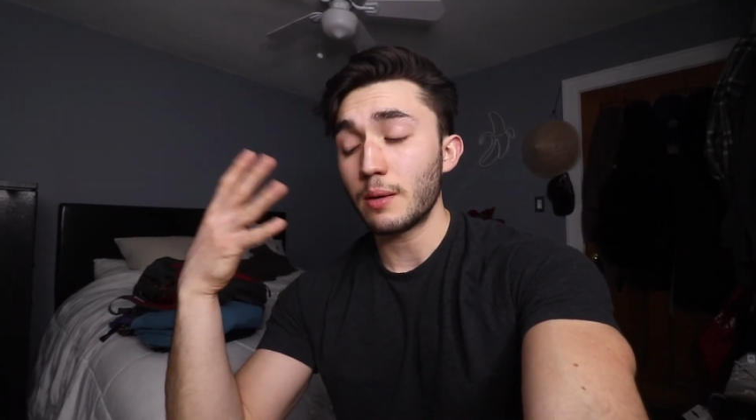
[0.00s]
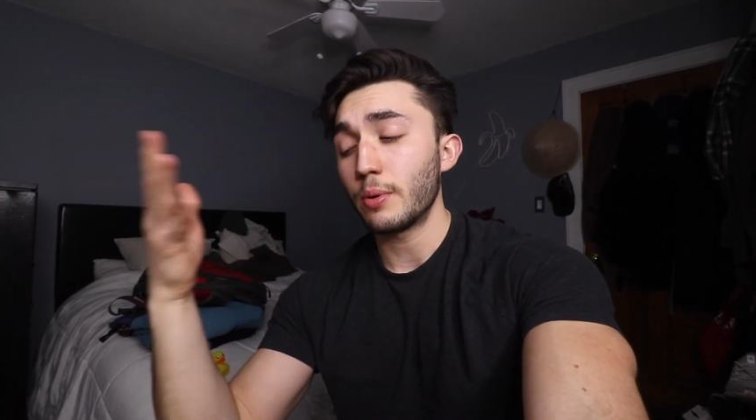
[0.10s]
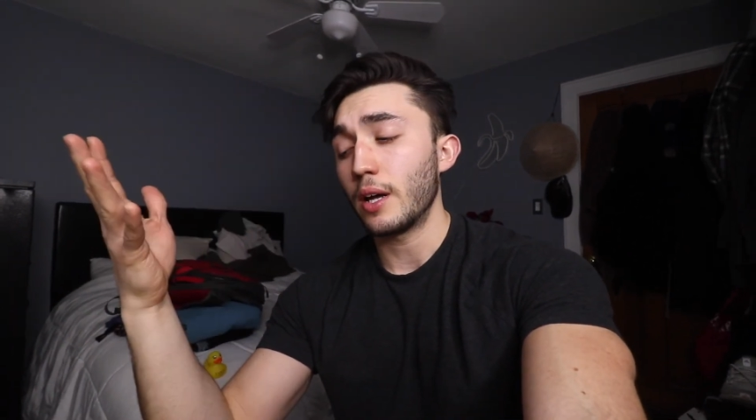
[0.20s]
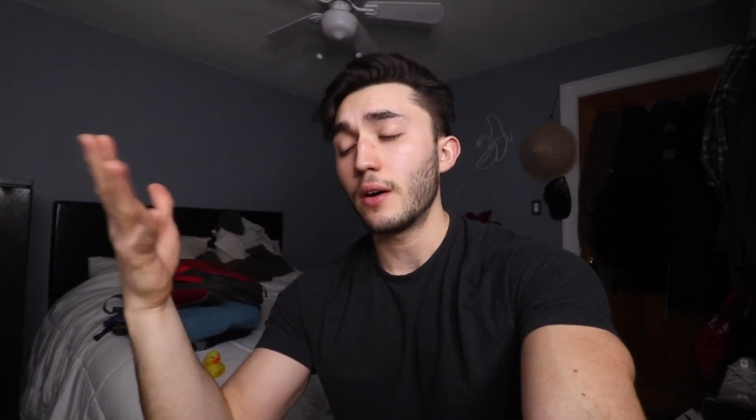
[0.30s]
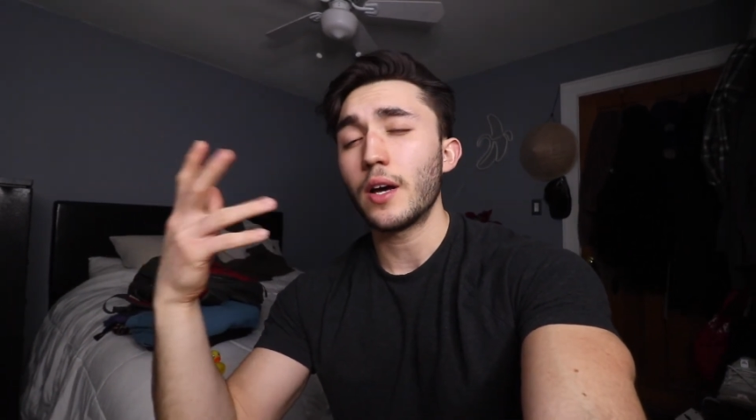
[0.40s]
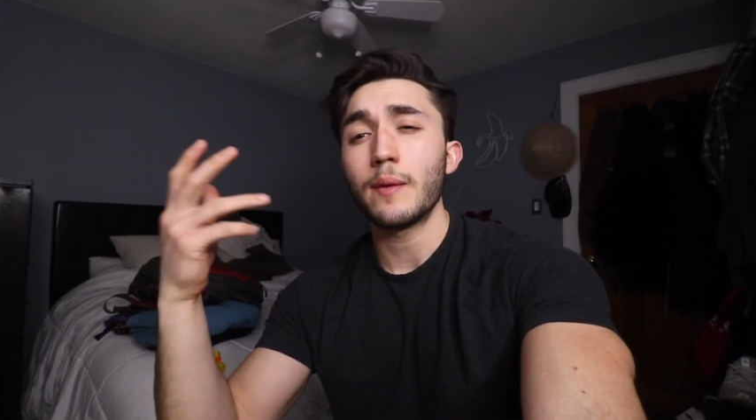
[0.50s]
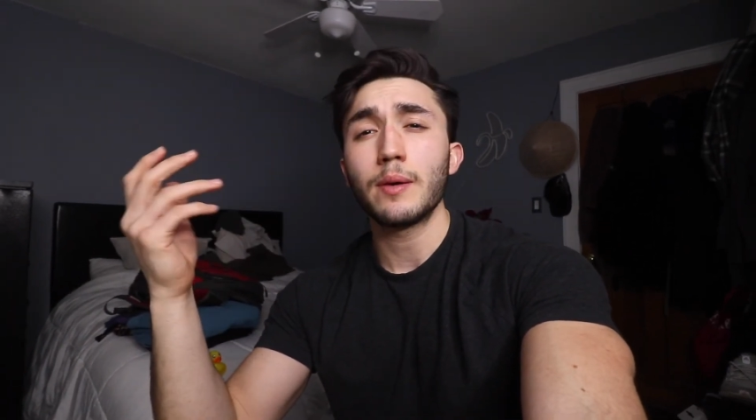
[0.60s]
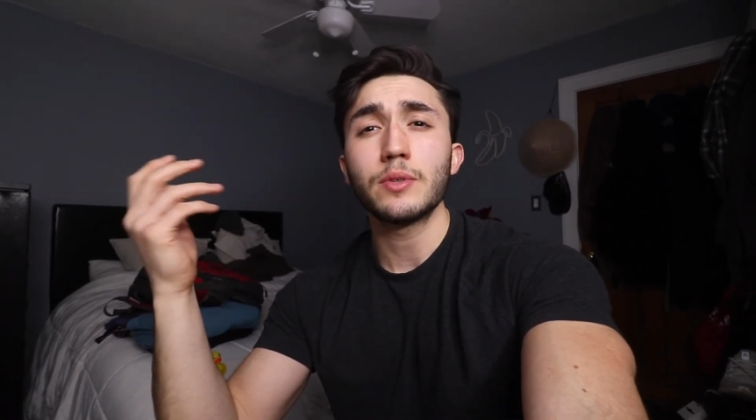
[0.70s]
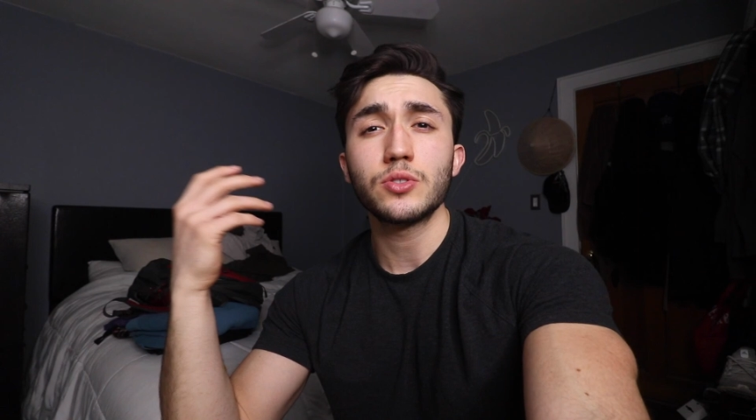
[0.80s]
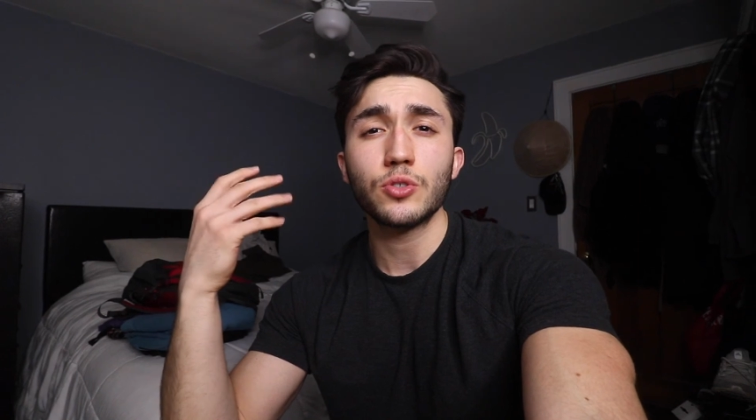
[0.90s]
put out, I'm
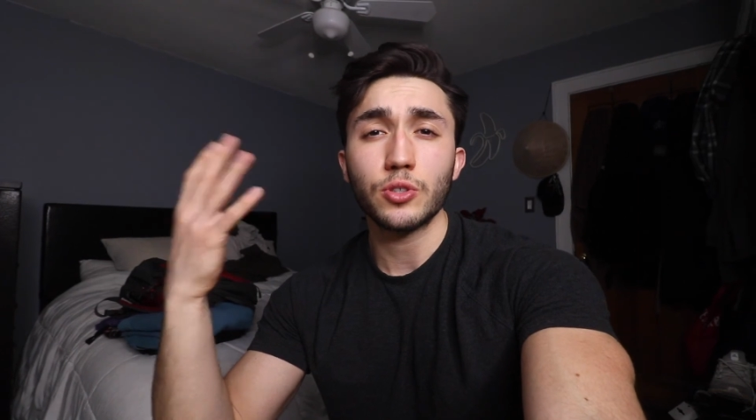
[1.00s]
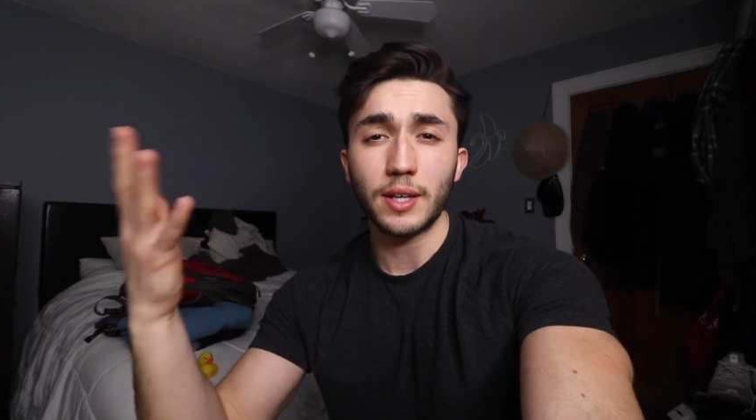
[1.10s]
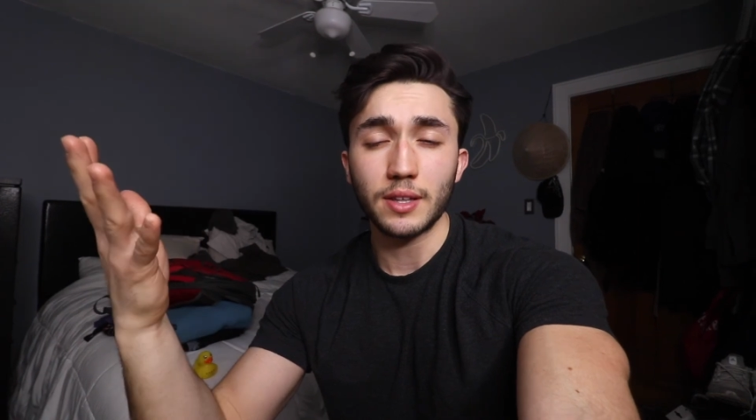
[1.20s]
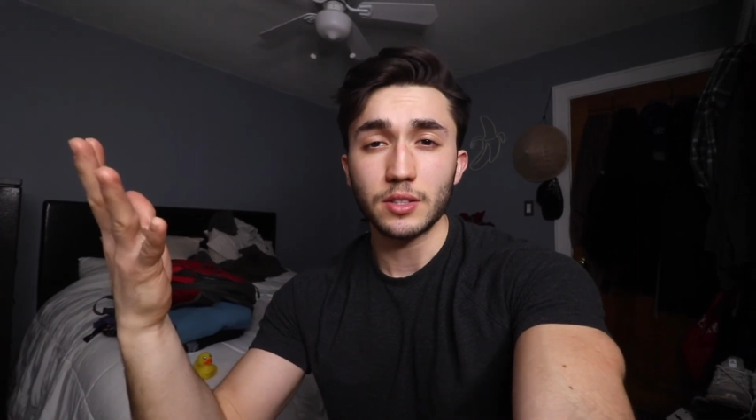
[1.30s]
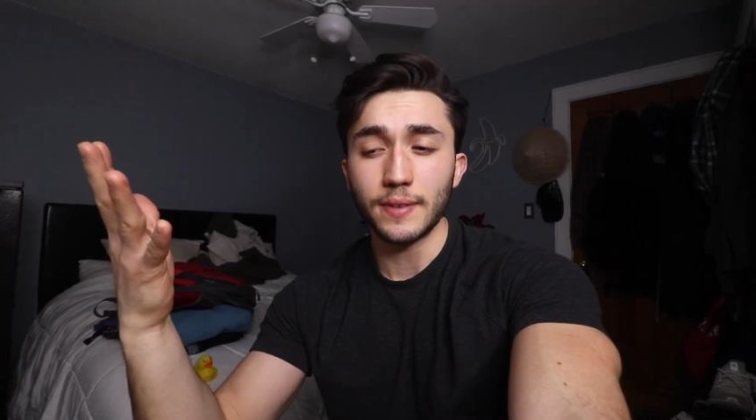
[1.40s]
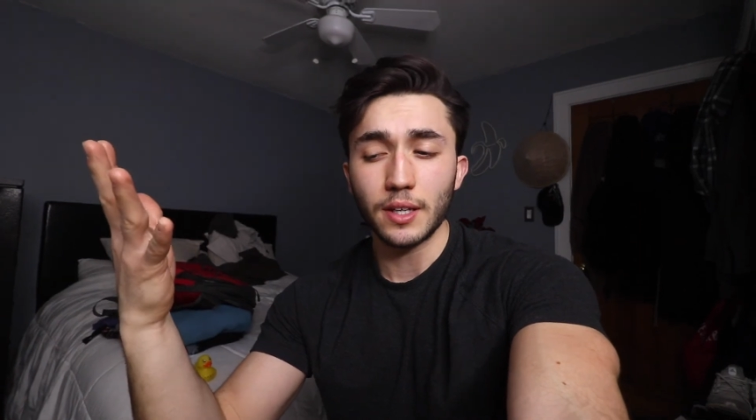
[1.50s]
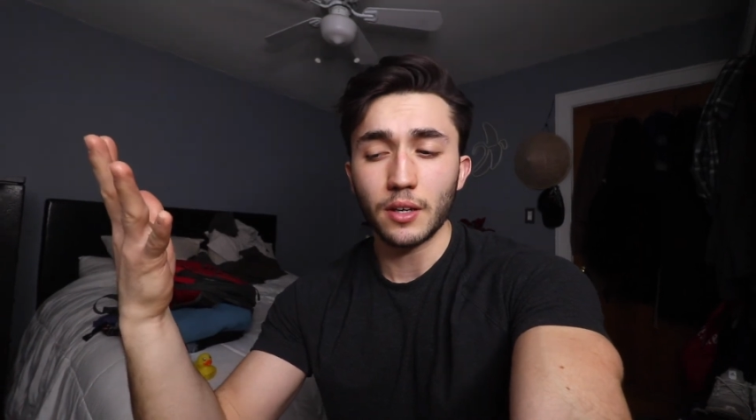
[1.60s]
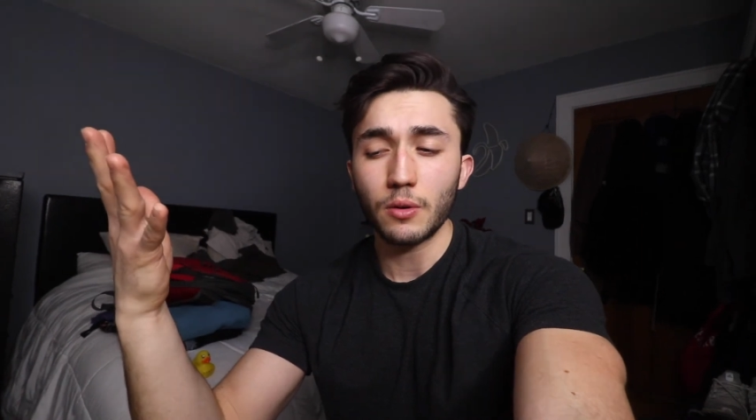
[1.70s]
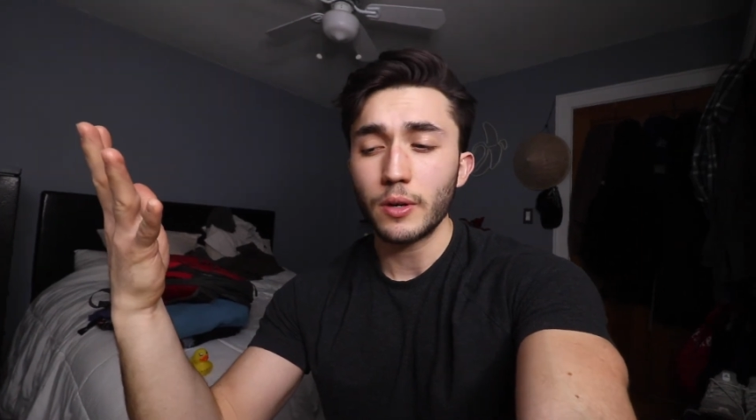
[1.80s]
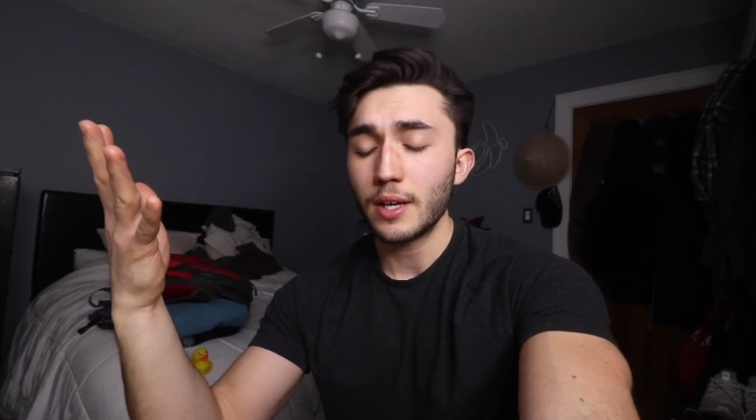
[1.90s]
able to create this
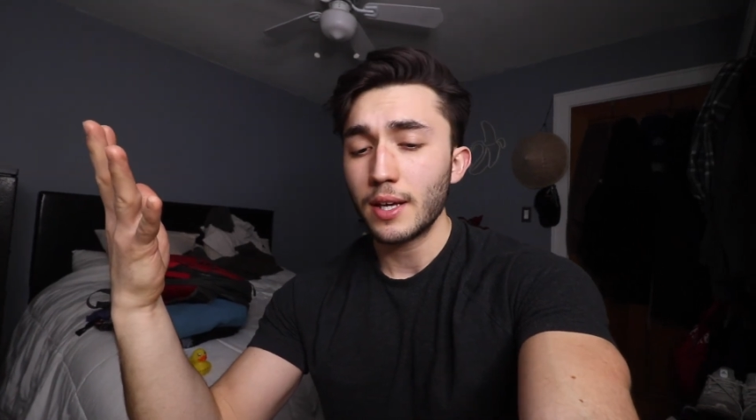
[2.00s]
video